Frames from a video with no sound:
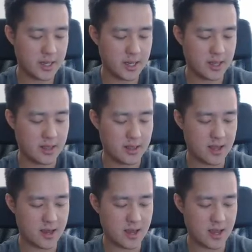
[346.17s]
and
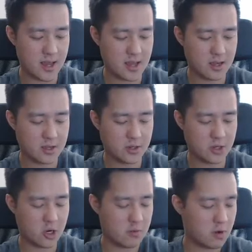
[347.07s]
then a
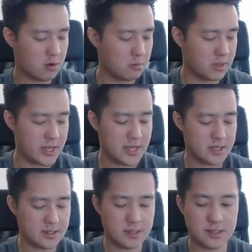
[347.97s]
Charmer
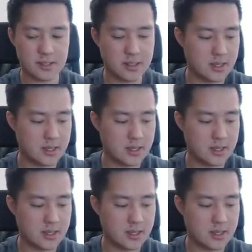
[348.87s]
Ablaze.